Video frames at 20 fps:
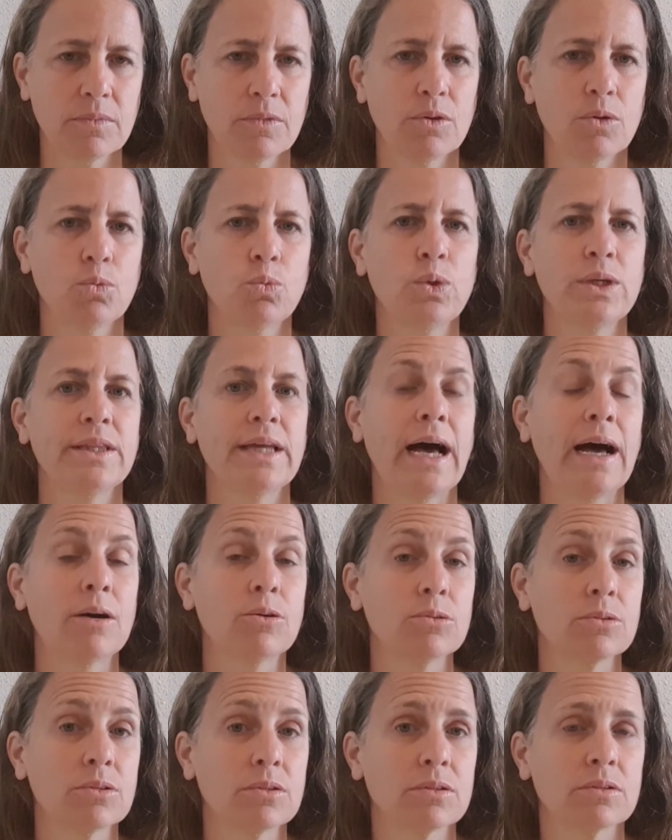
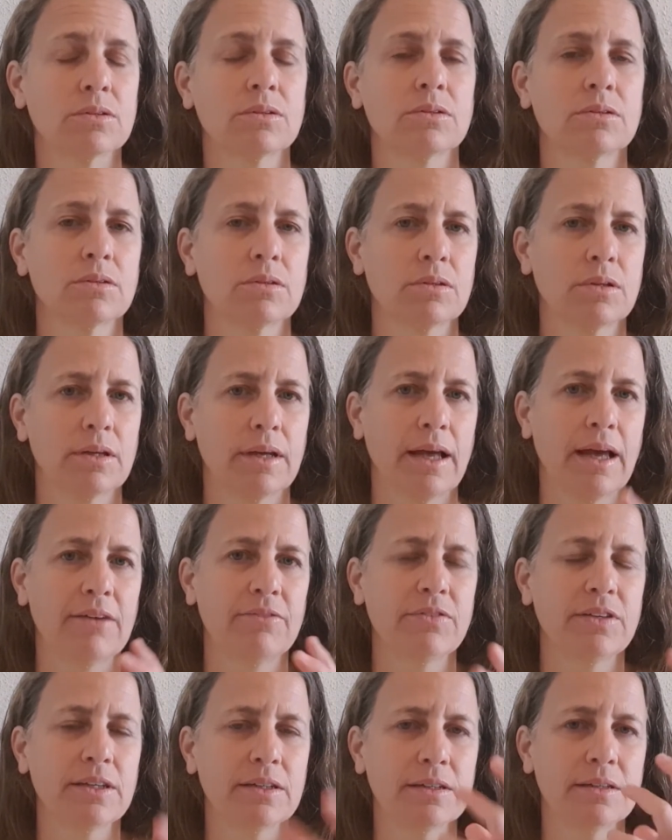without
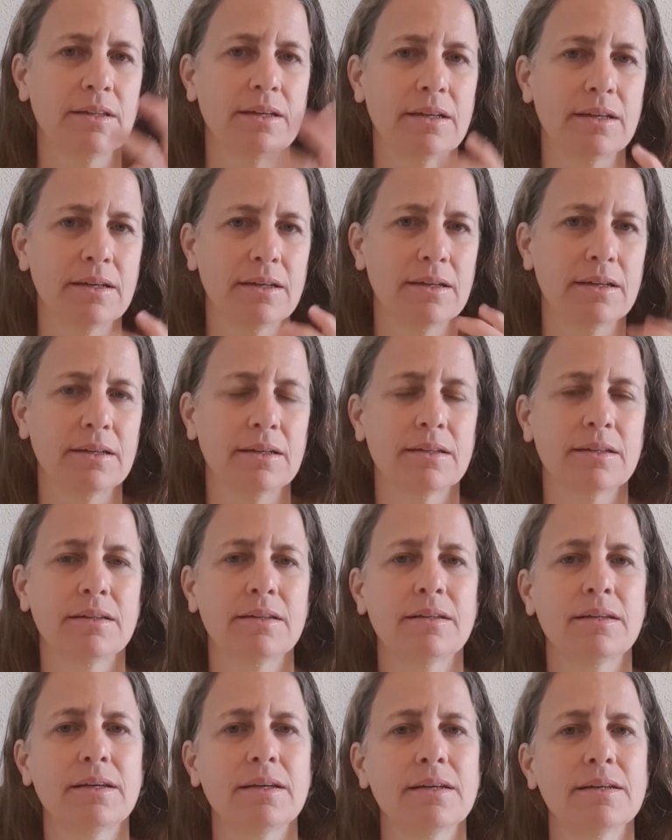having the
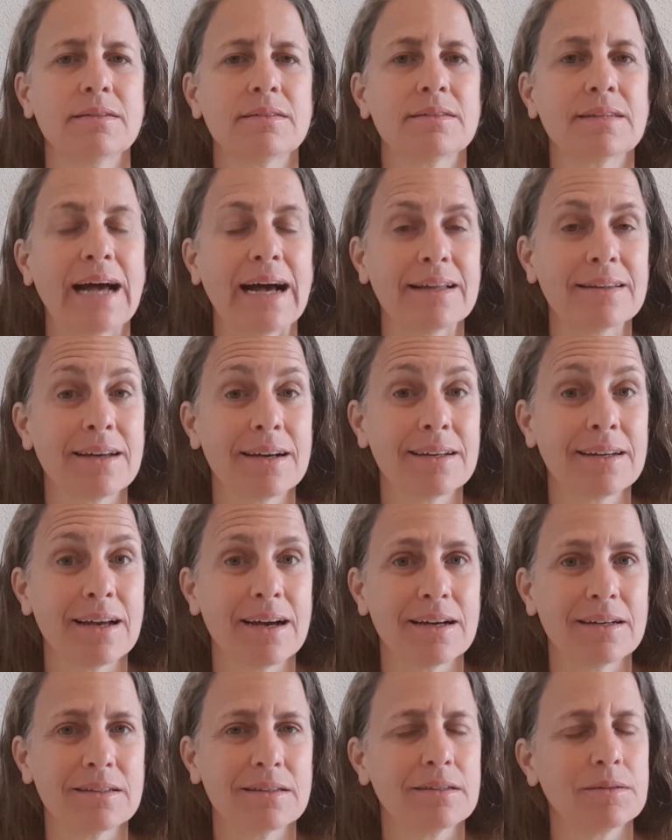
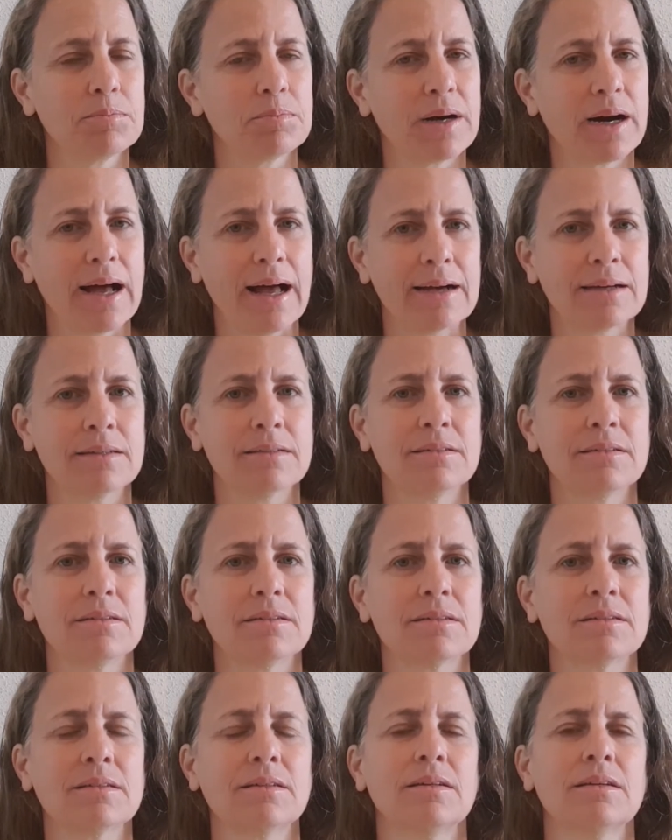sadhana, the
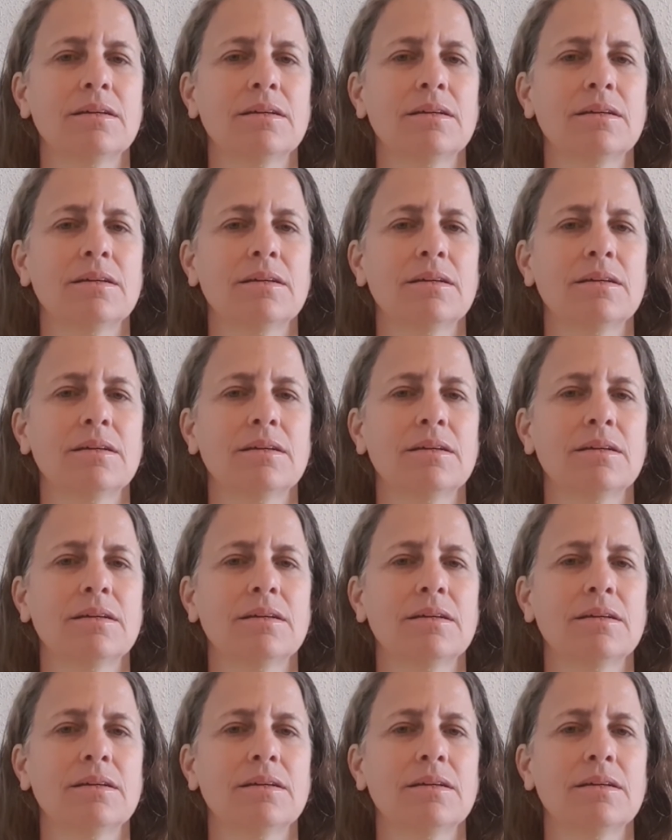practice,